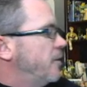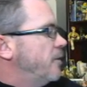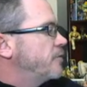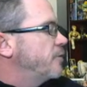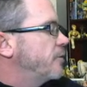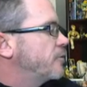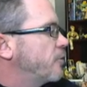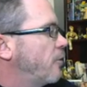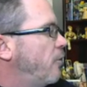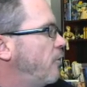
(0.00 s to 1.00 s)
So the
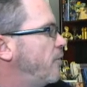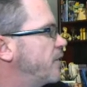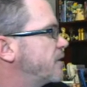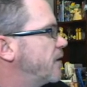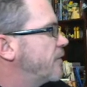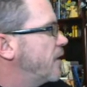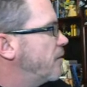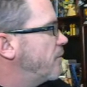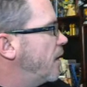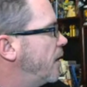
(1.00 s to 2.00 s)
troll must have
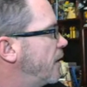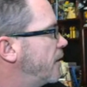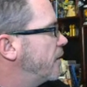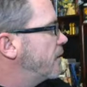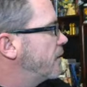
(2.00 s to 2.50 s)
come on.